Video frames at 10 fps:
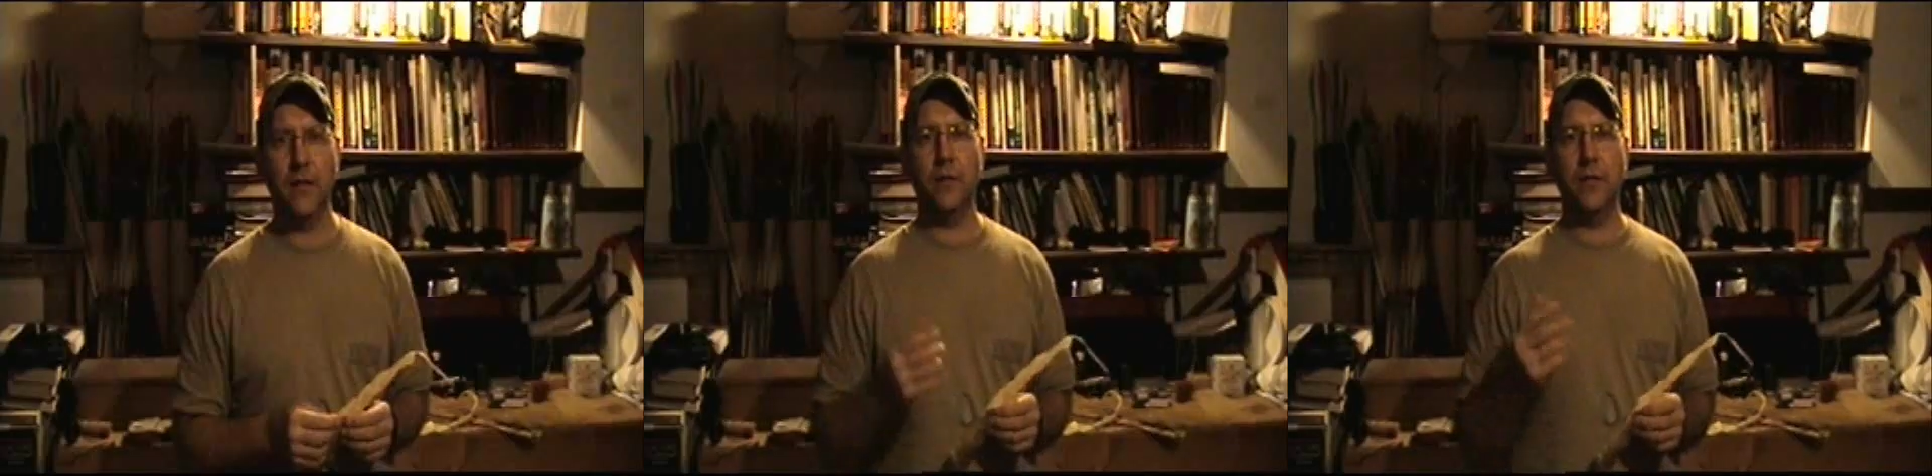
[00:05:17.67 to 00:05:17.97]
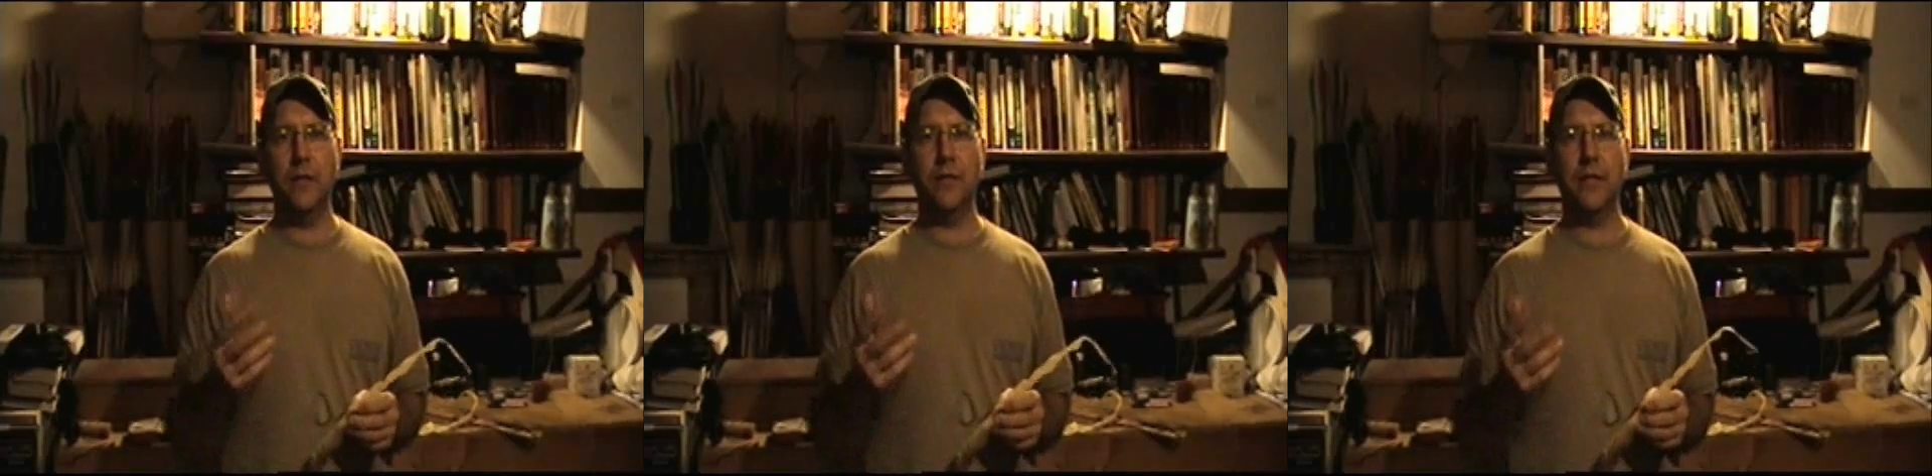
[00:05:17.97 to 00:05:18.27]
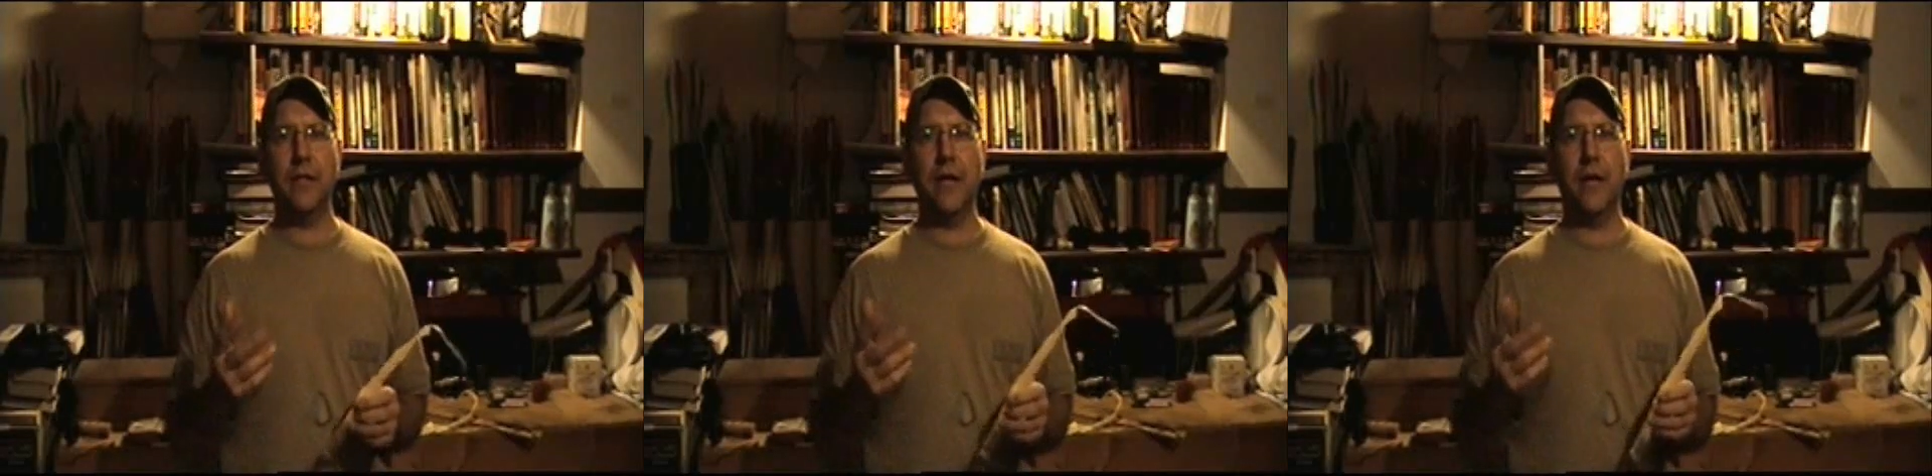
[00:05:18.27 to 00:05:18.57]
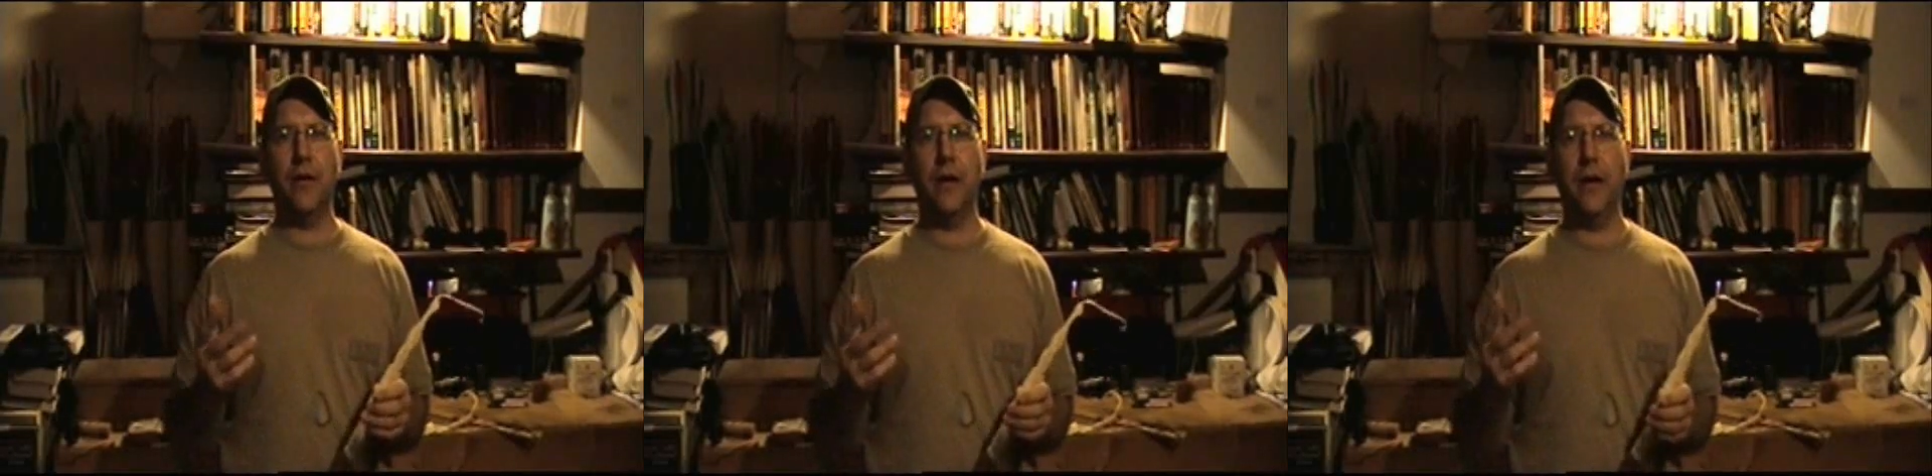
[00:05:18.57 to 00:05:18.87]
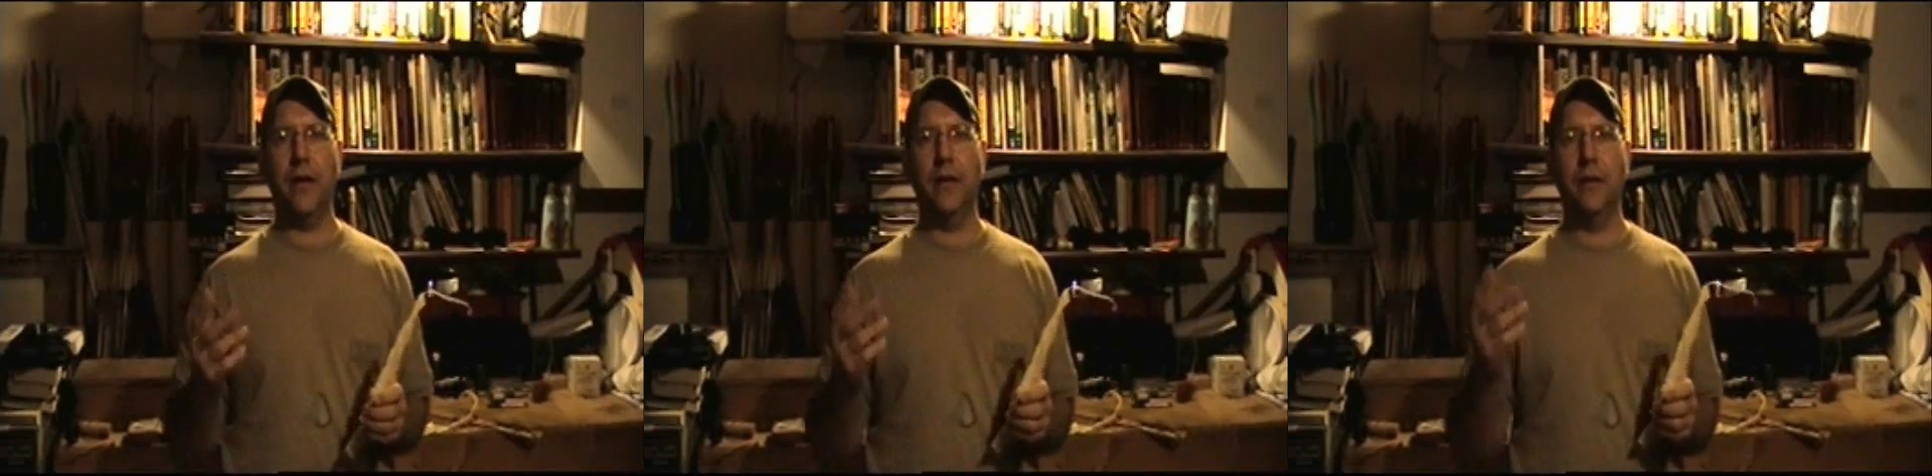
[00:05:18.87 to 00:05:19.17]
Okay, you've seen how
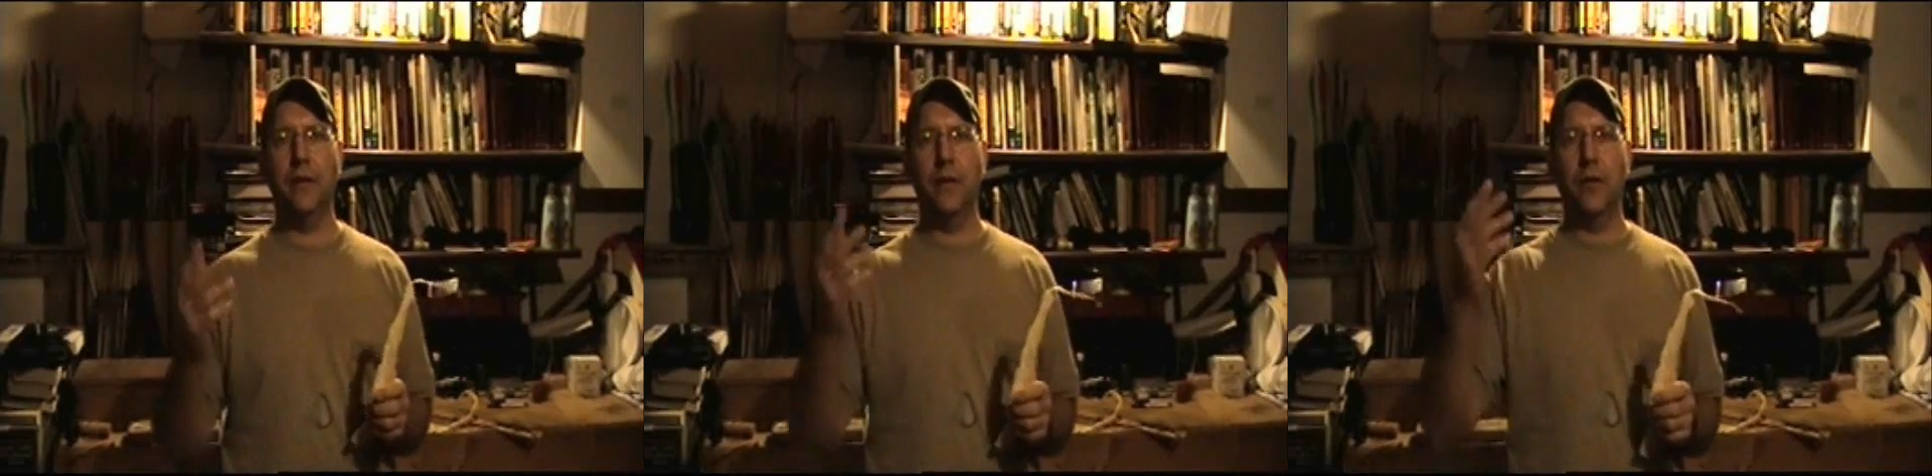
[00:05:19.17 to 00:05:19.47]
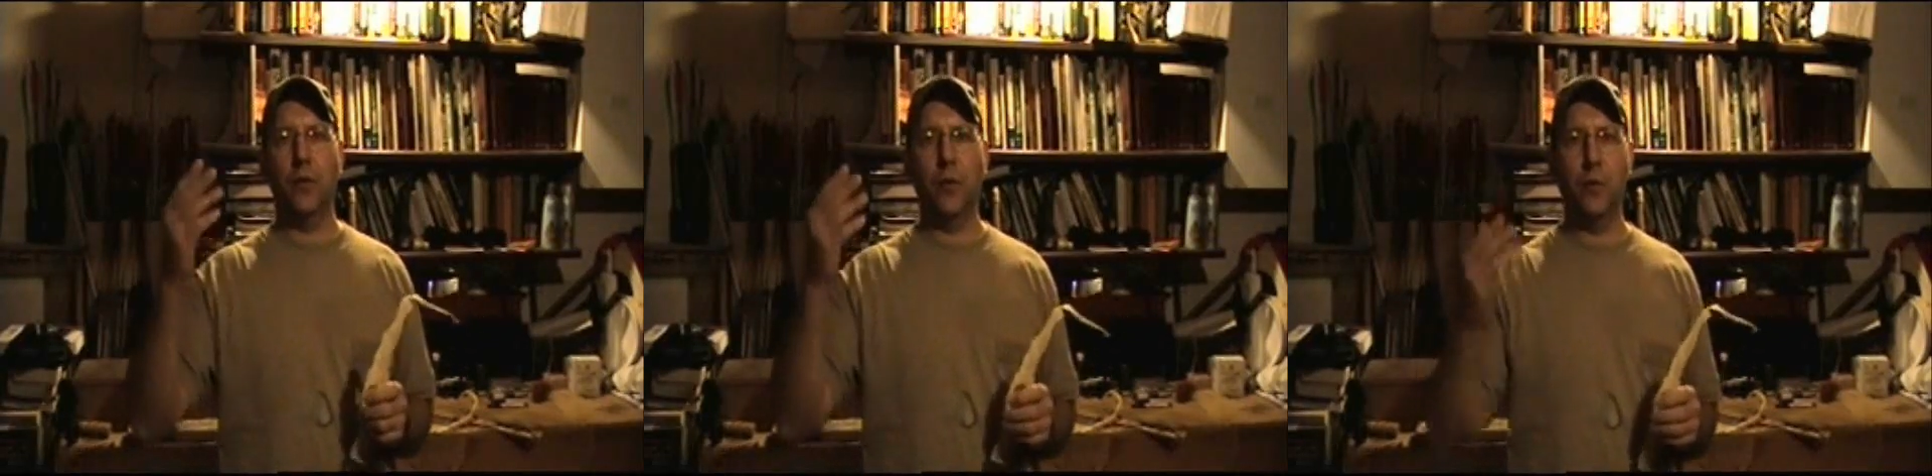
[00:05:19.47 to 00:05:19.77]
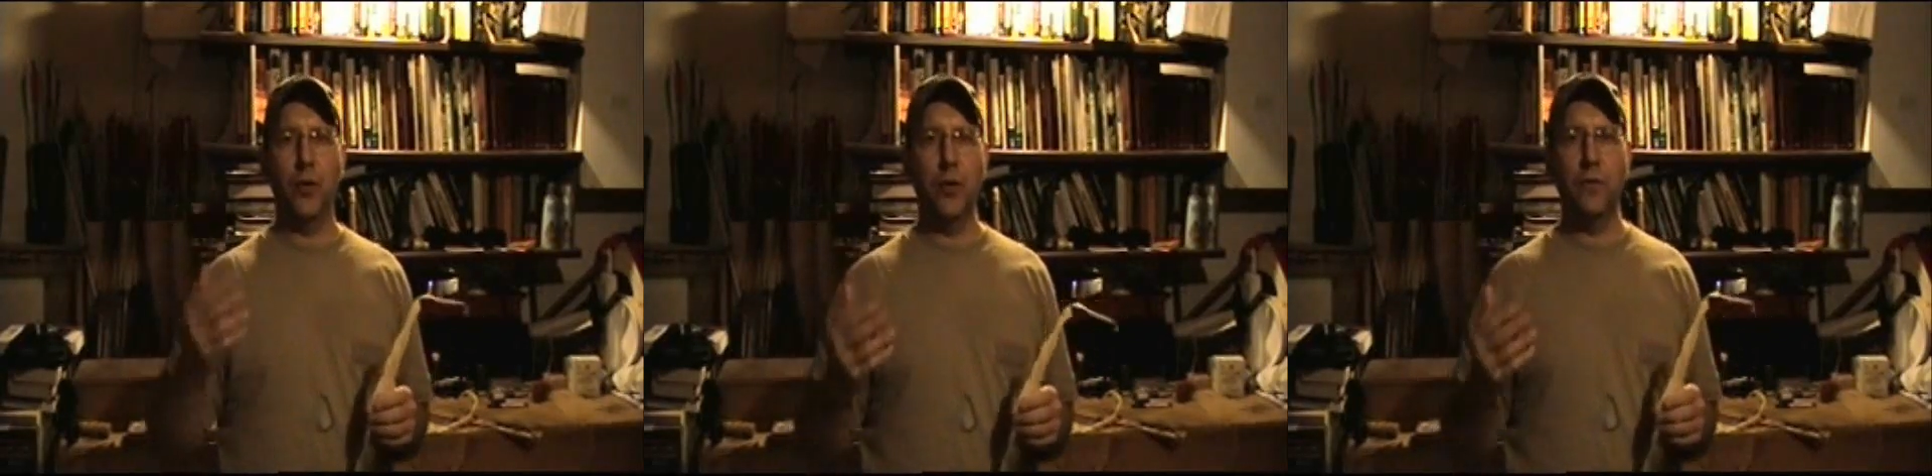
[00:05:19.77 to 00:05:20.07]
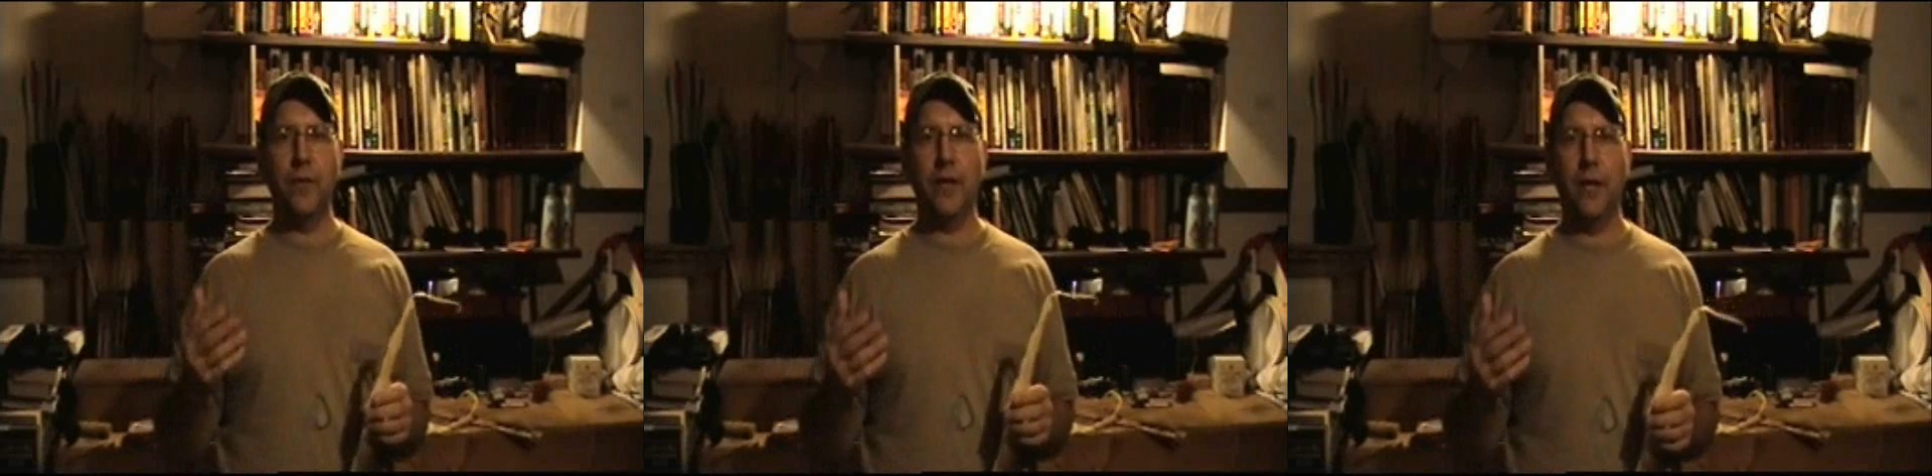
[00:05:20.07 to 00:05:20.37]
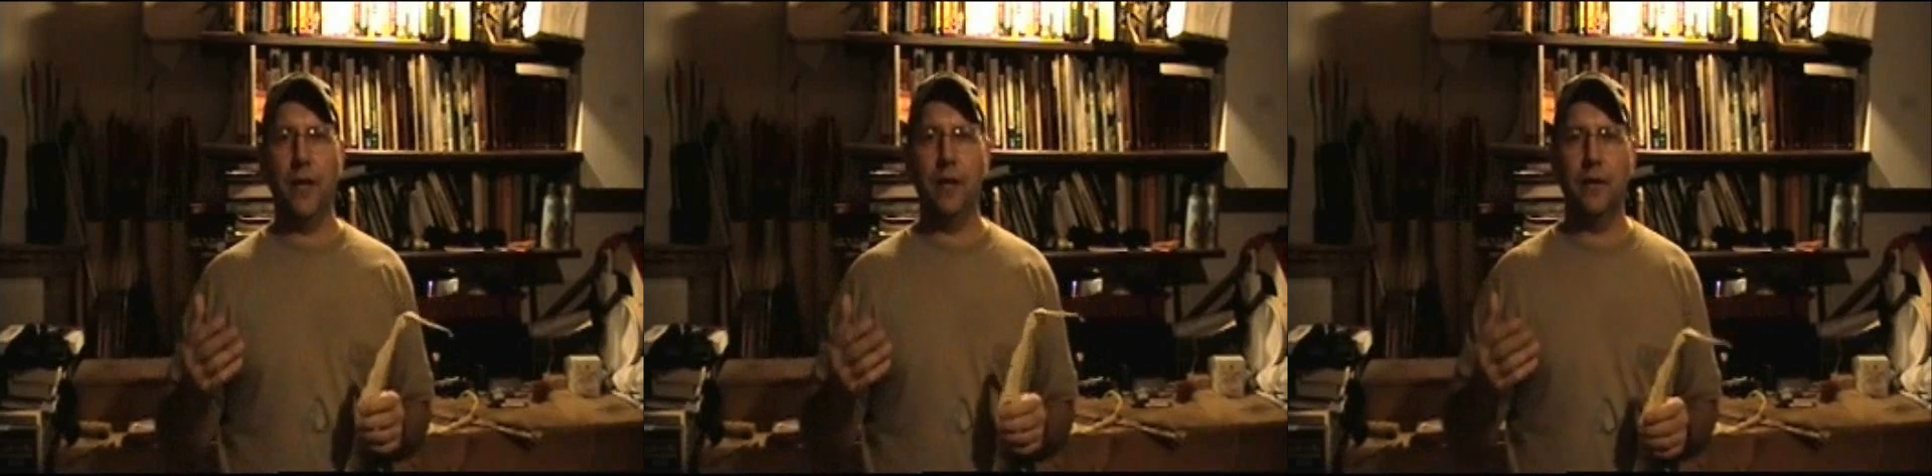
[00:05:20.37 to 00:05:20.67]
I removed
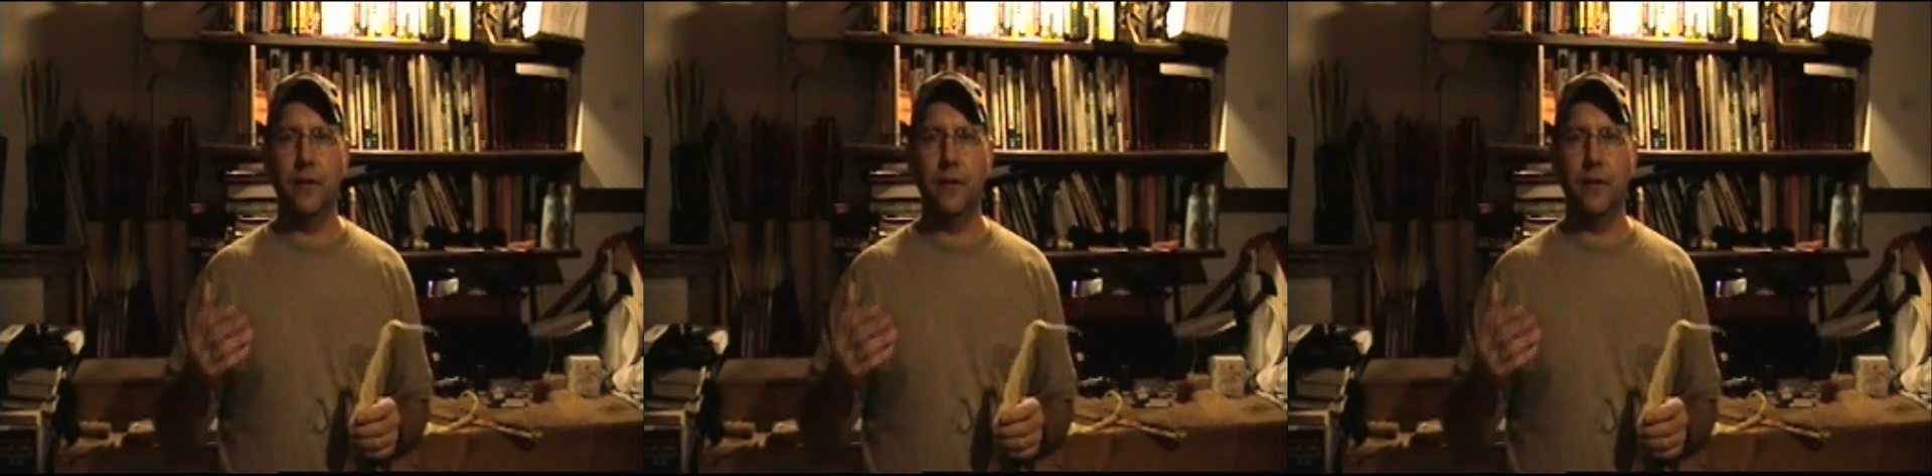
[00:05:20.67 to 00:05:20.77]
the